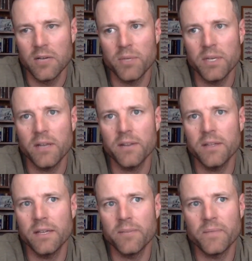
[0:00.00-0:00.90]
but
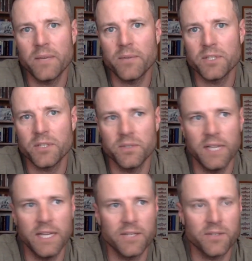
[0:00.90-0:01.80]
nothing that was so
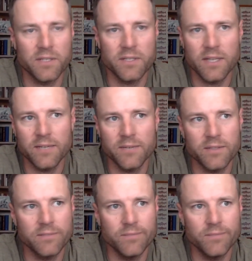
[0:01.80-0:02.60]
dangerous that it was,